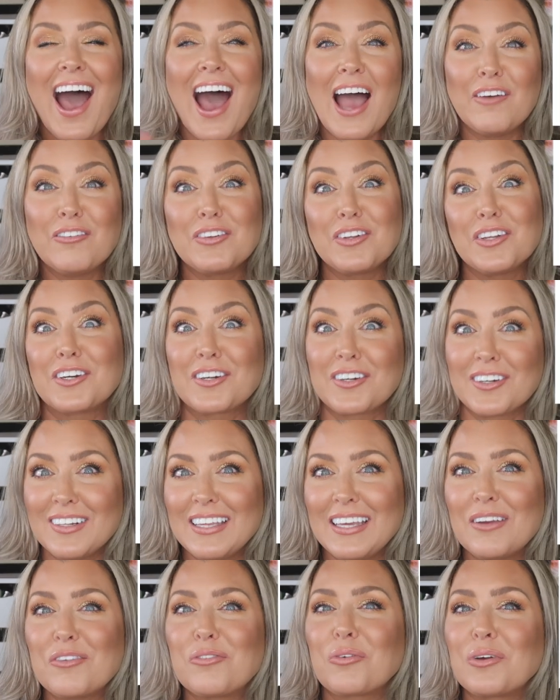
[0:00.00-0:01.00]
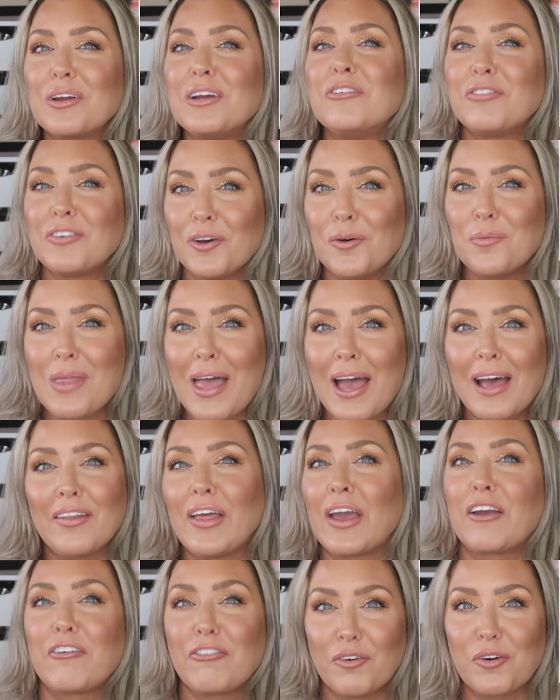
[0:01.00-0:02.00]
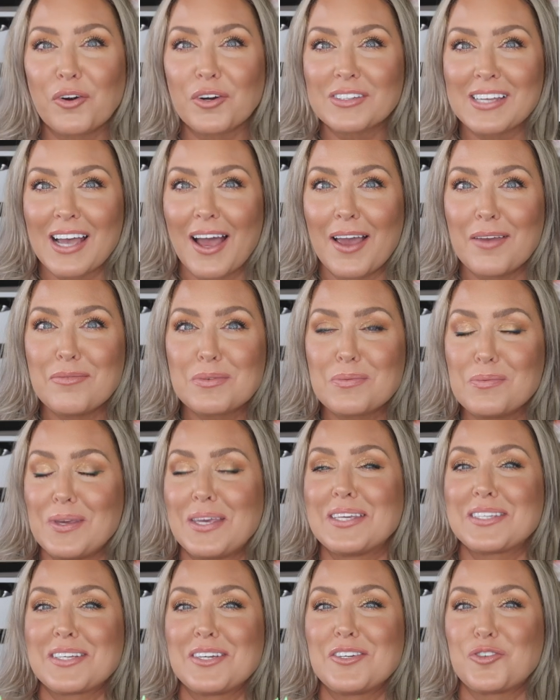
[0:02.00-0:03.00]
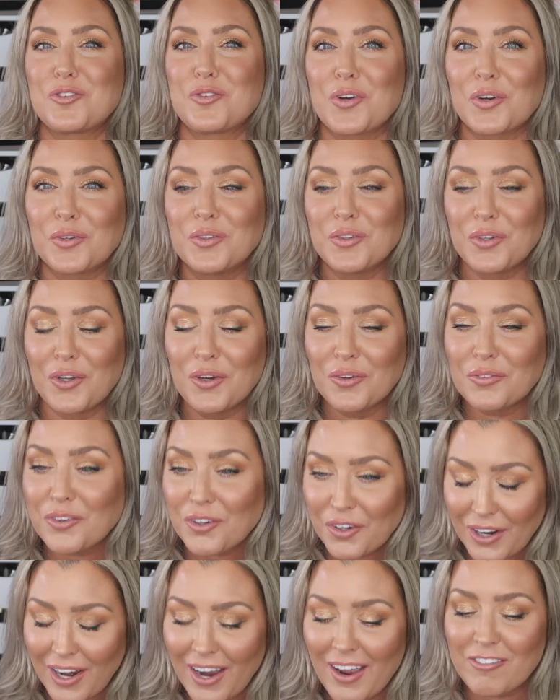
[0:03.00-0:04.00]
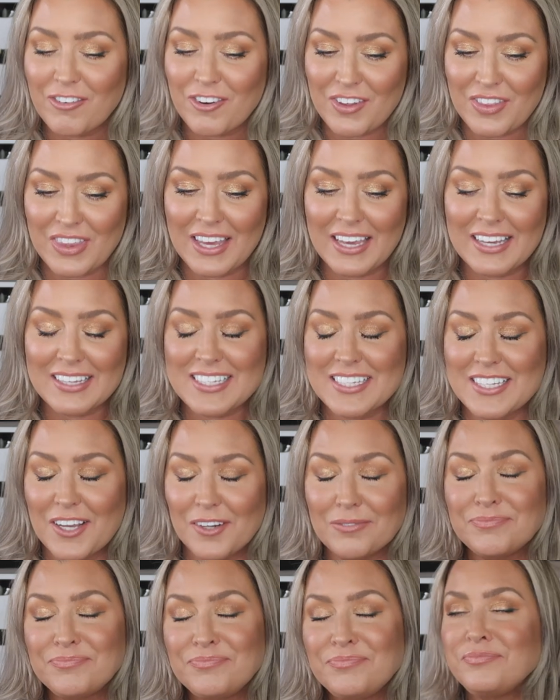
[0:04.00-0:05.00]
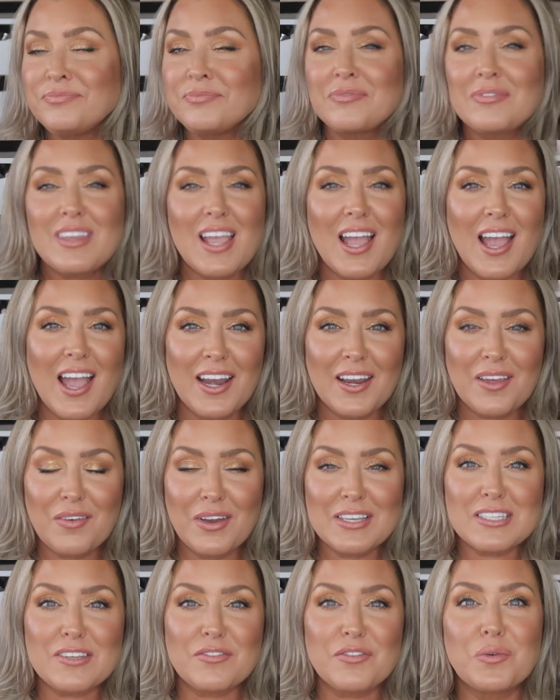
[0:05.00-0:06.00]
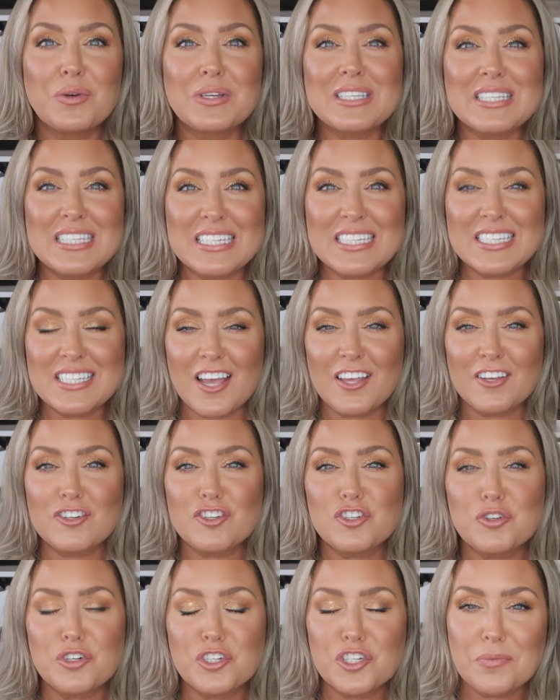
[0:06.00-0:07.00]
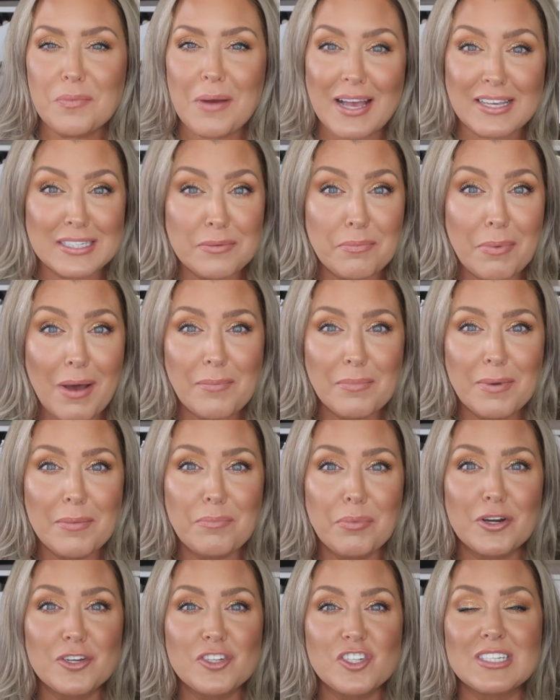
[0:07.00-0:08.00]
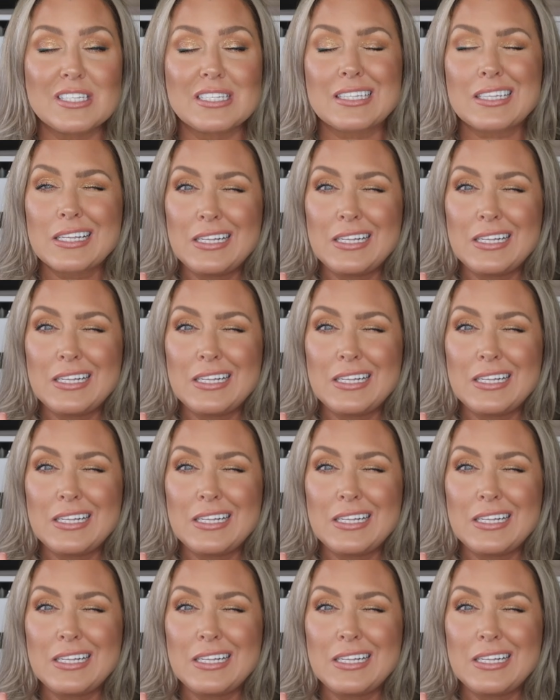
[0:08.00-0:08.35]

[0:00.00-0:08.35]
I've literally refilmed that like four times because I struggled over everything. So anyways, if you want $6 towards your Boxy pop-up purchase,